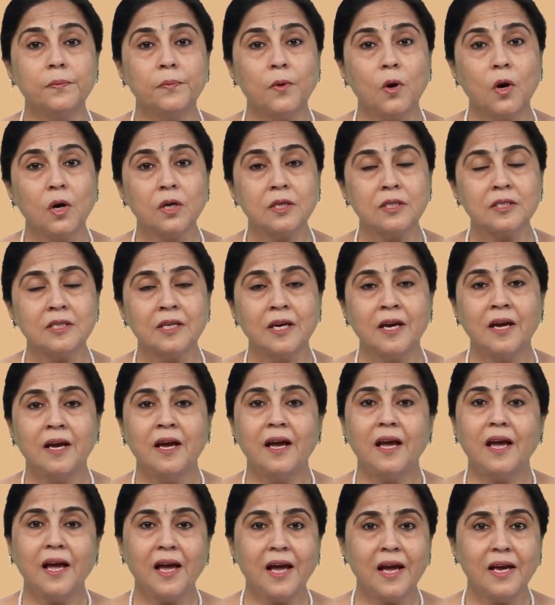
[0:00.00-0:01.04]
pause
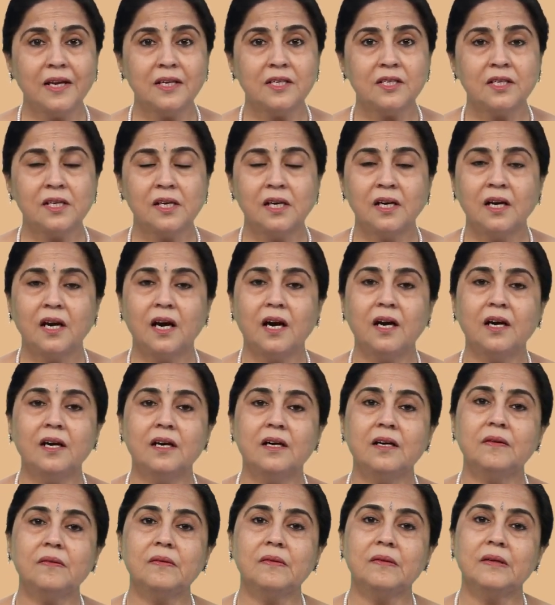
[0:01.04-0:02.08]

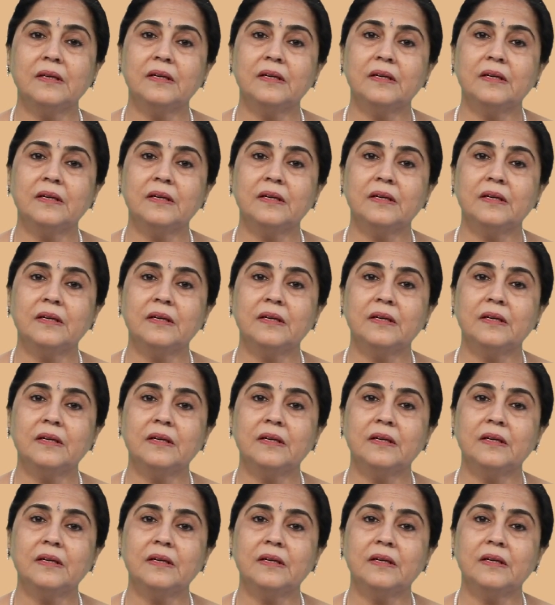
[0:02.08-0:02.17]
and